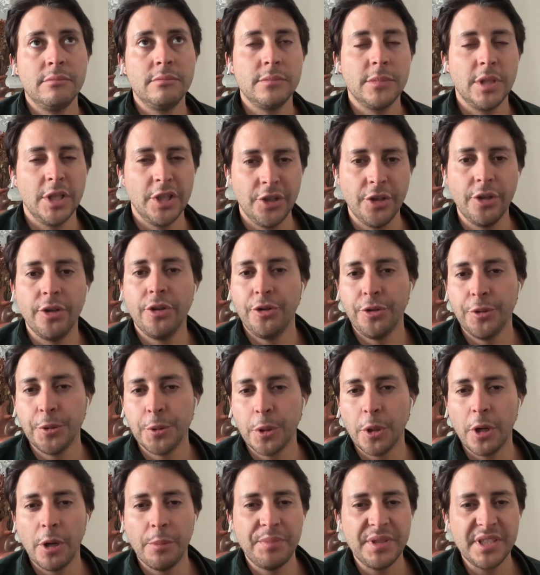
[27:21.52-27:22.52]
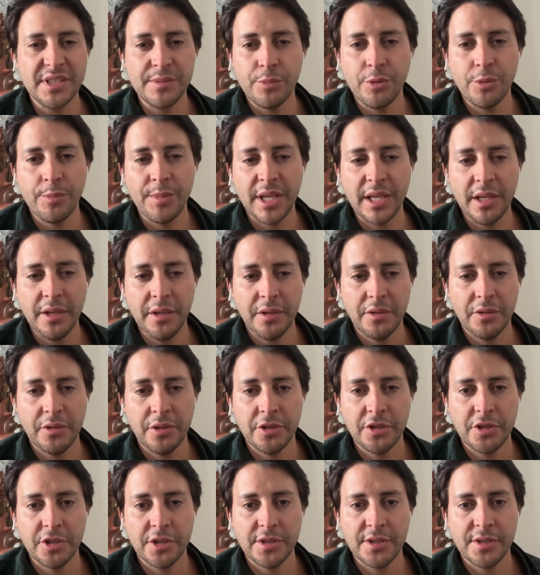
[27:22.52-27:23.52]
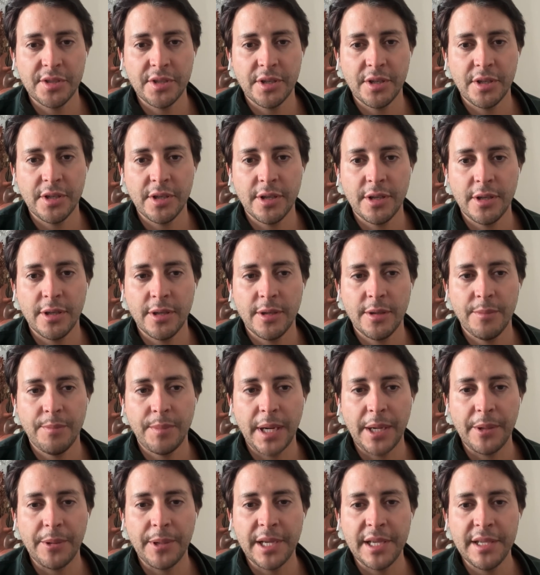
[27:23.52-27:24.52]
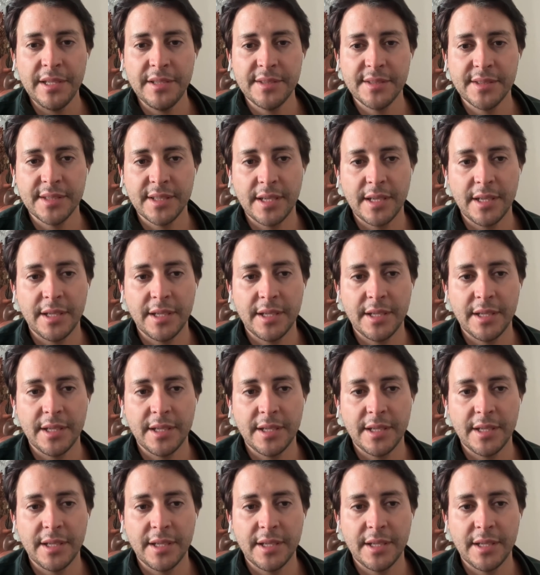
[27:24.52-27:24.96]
Europe is booming, not just Paris,